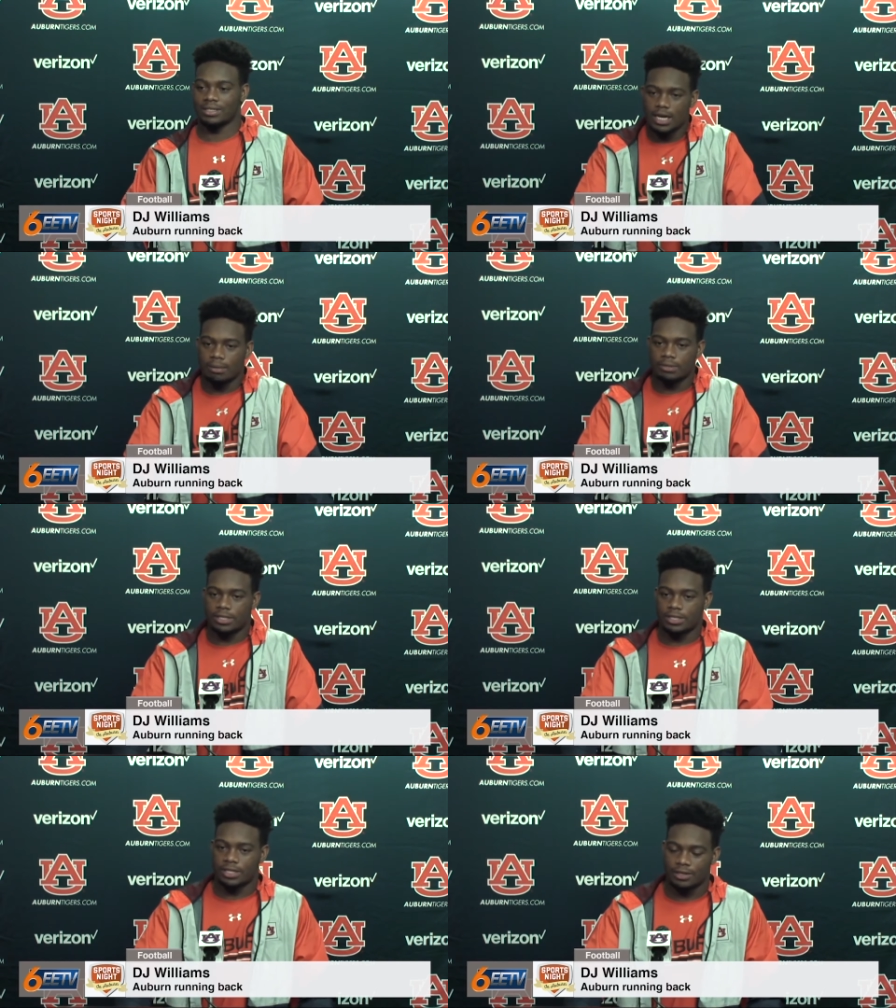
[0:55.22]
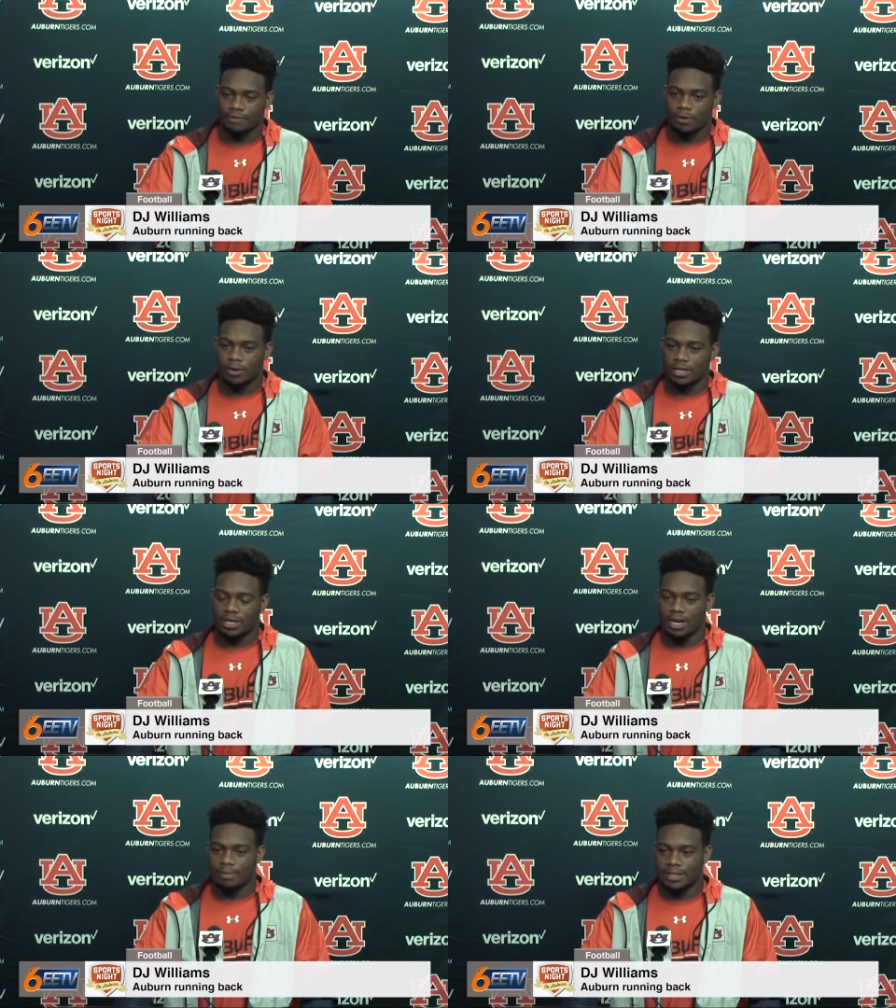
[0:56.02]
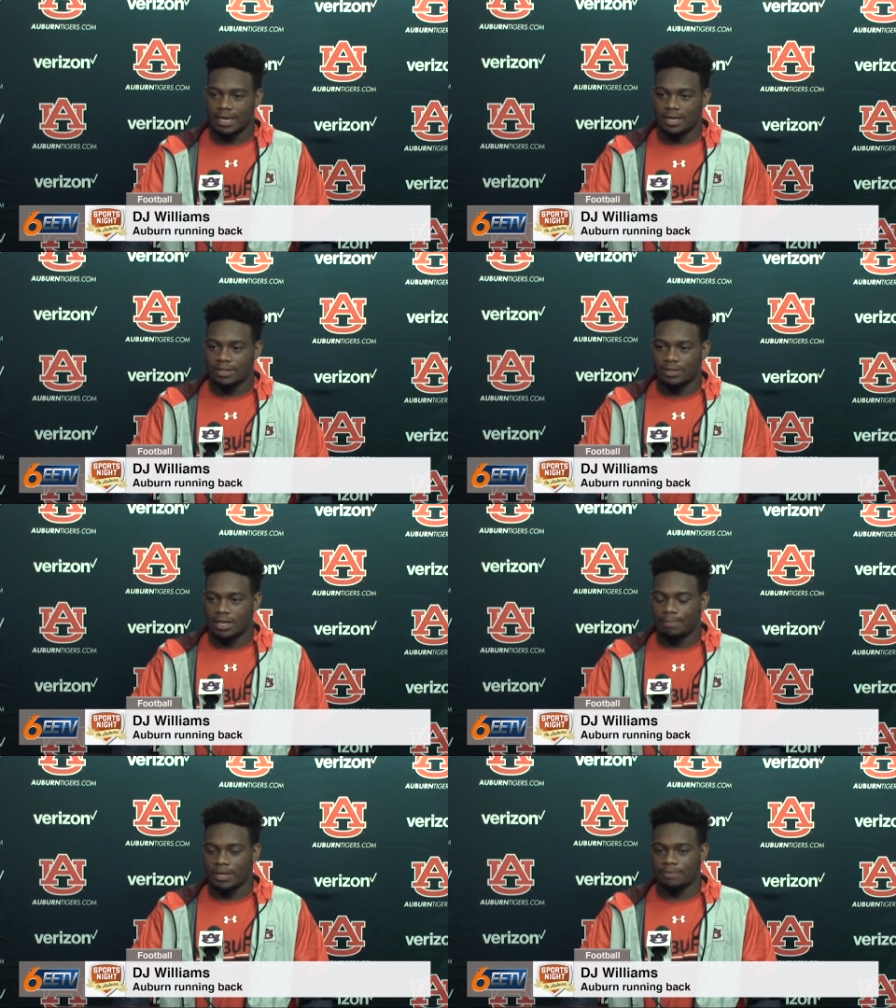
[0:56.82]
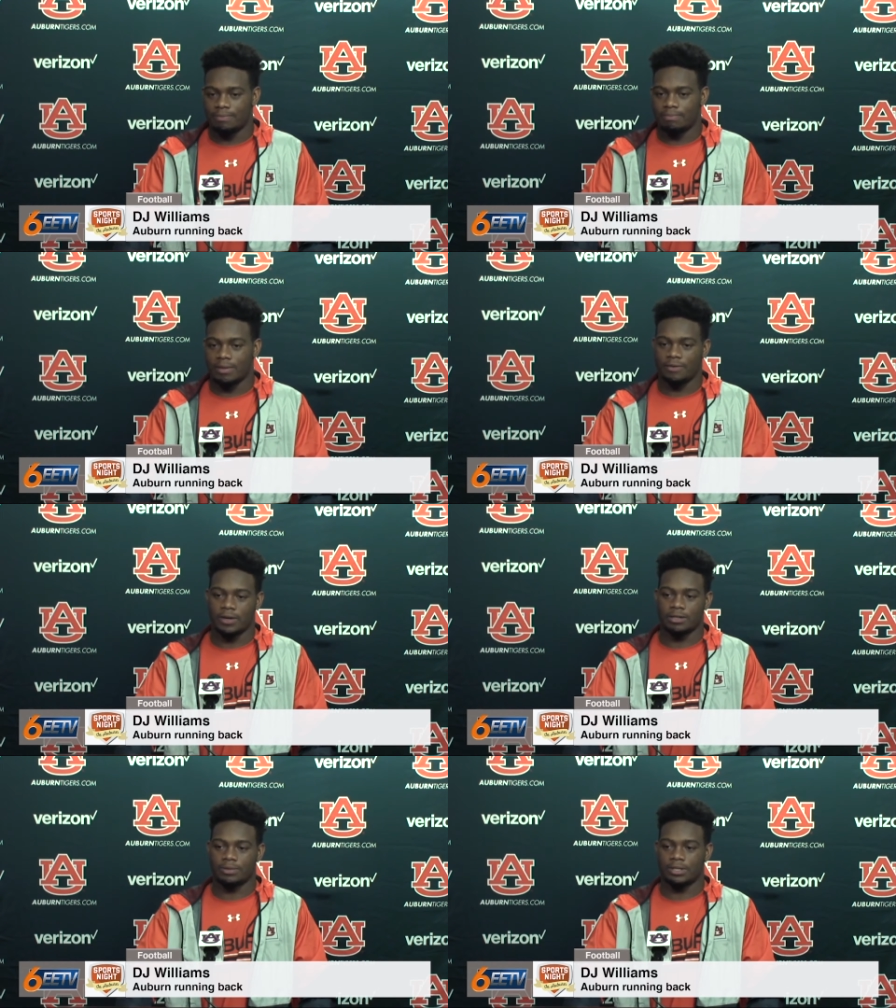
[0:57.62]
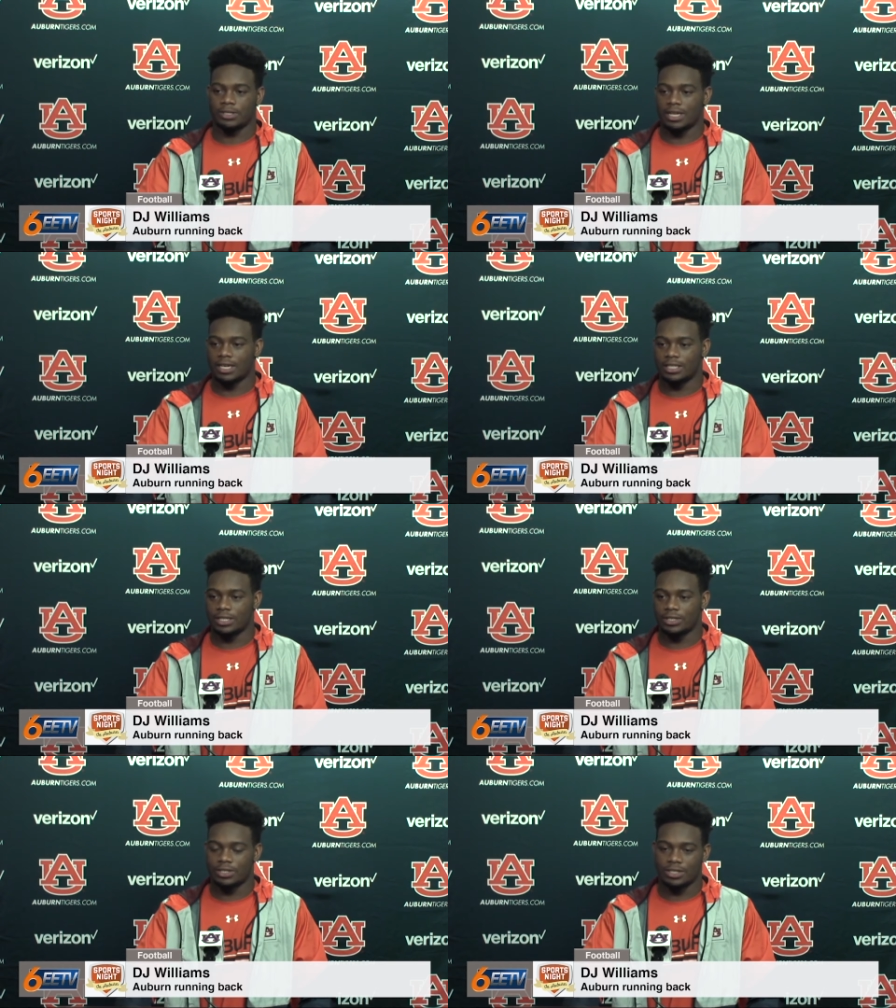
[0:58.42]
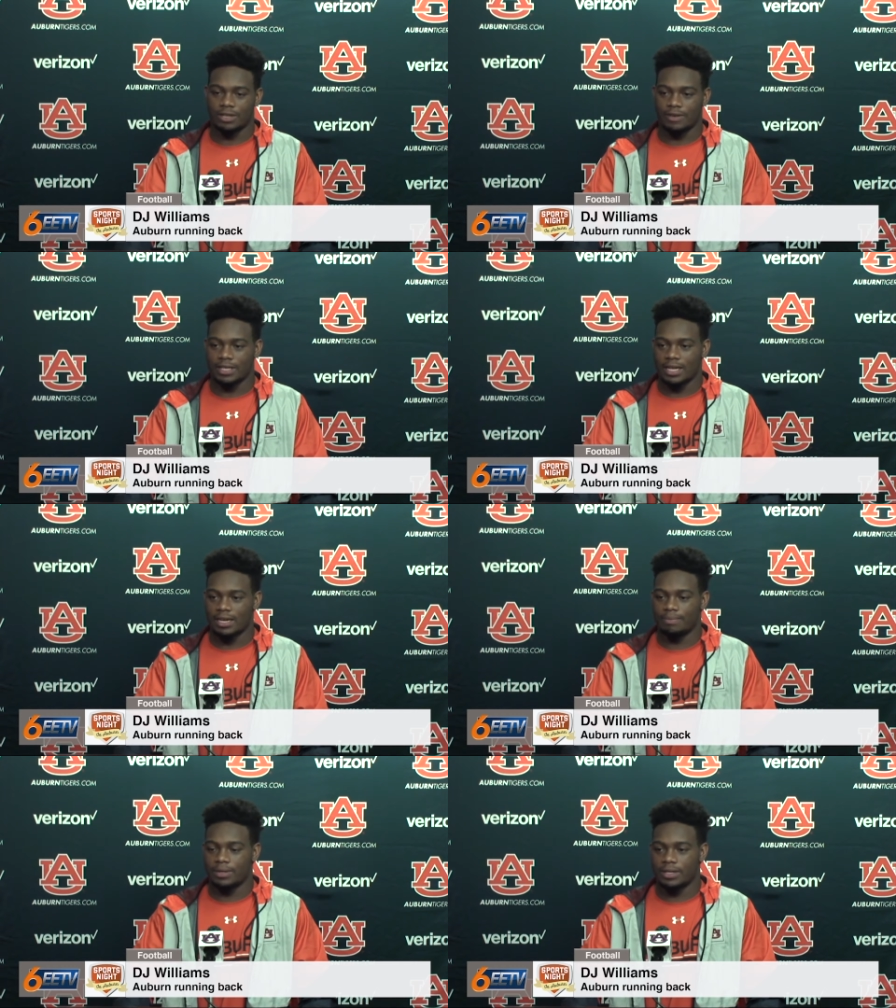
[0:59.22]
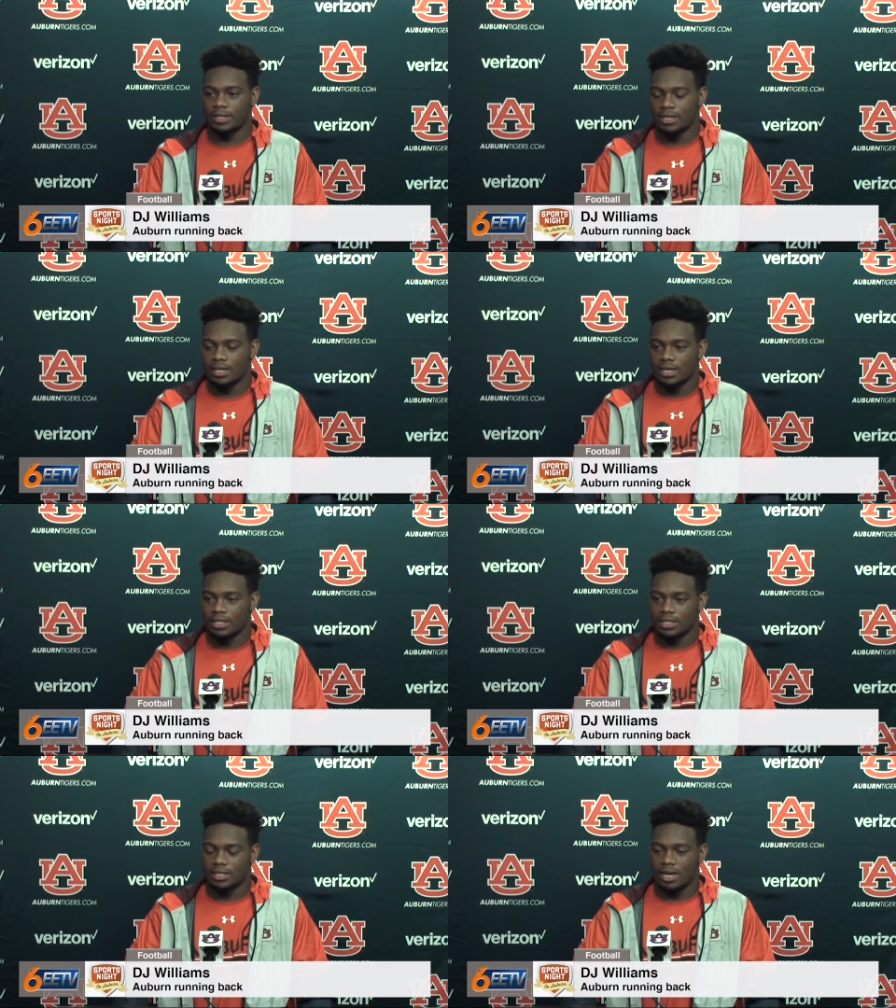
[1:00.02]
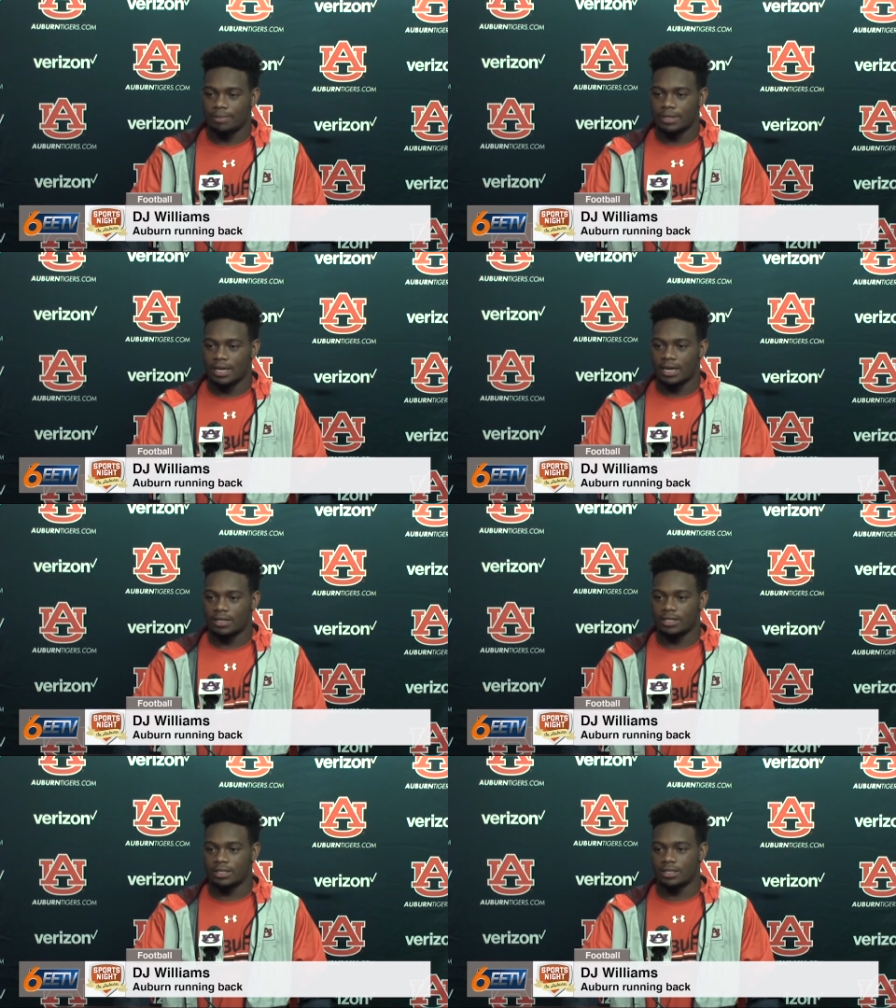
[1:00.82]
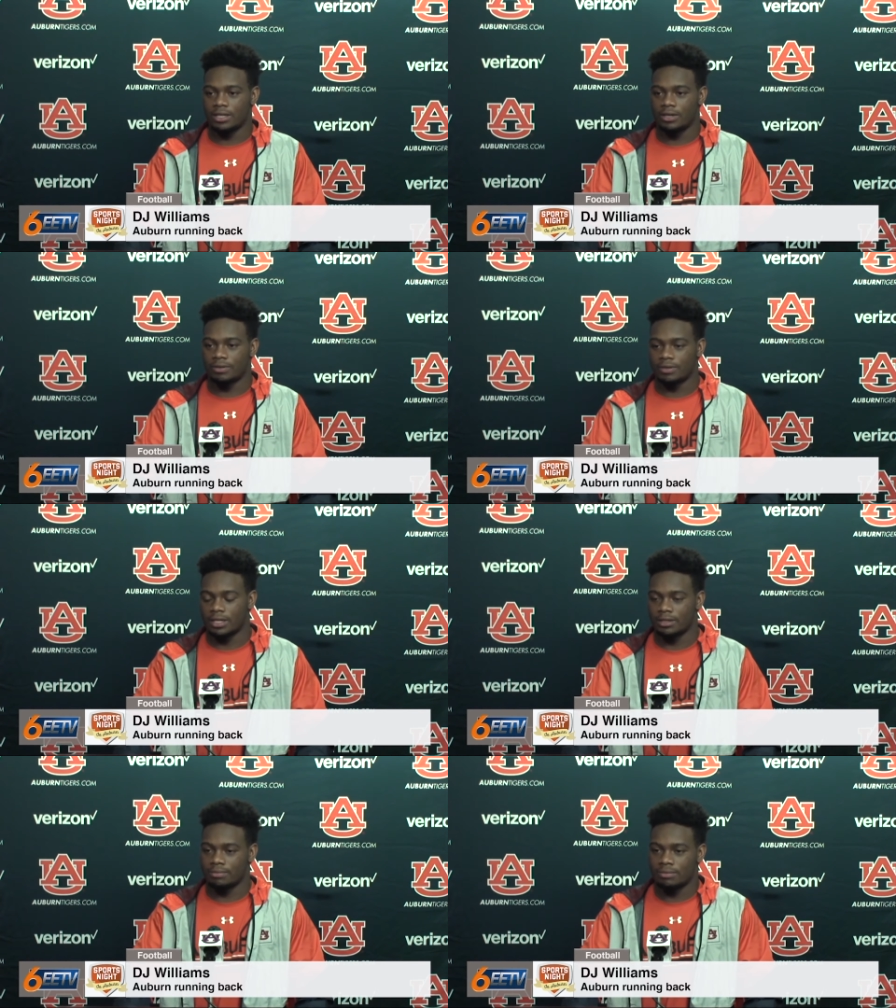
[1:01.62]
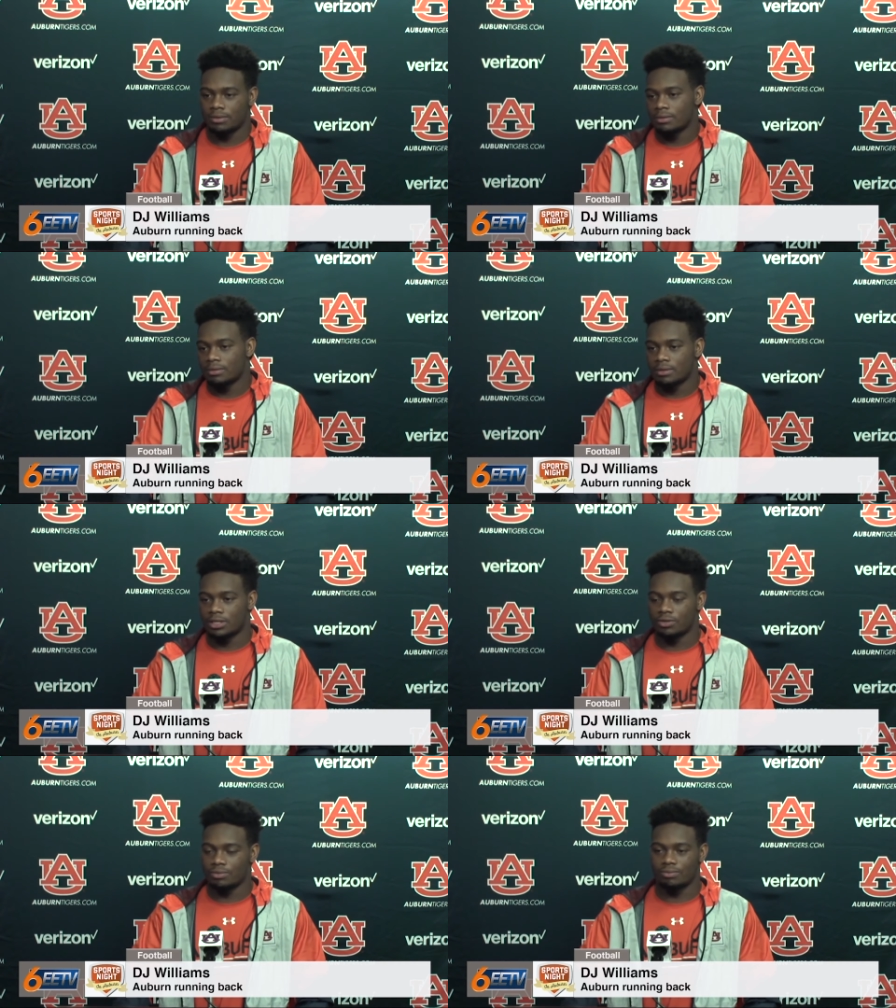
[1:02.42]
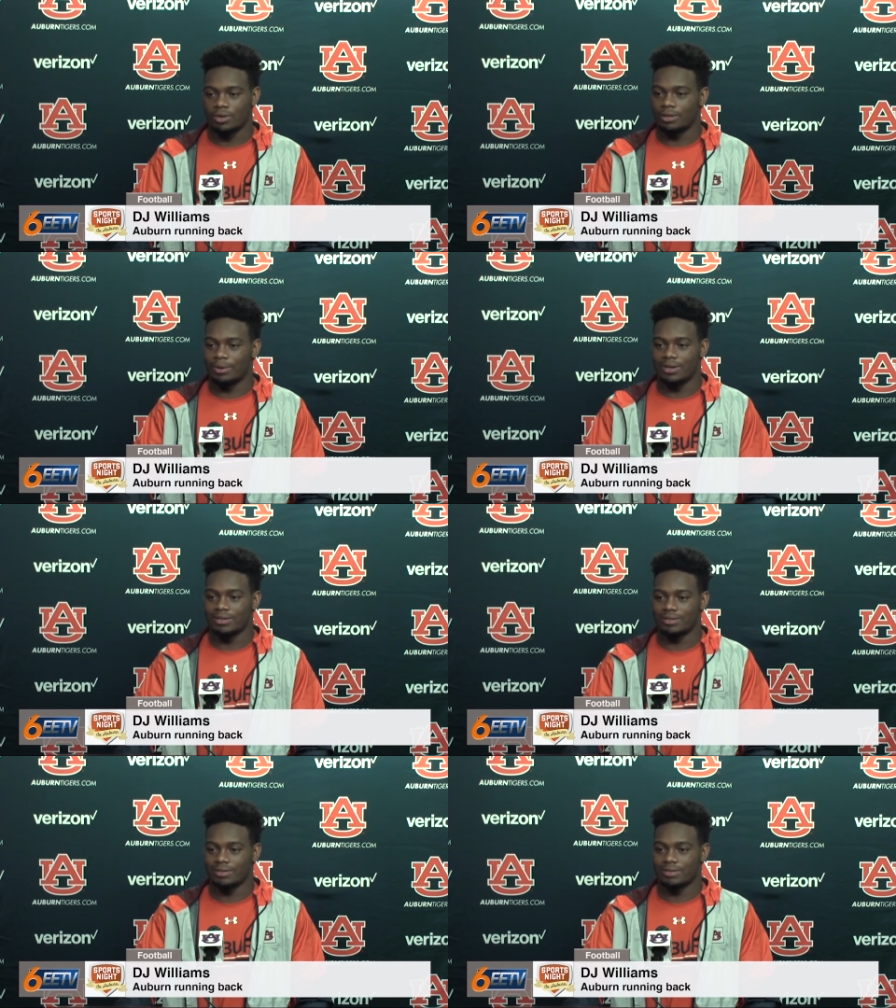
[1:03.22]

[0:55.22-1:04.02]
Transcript: I'm just looking forward to calming down. I mean, my freshman year is a lot of jitters and stuff like that, but just calming down and you know letting just run the ball.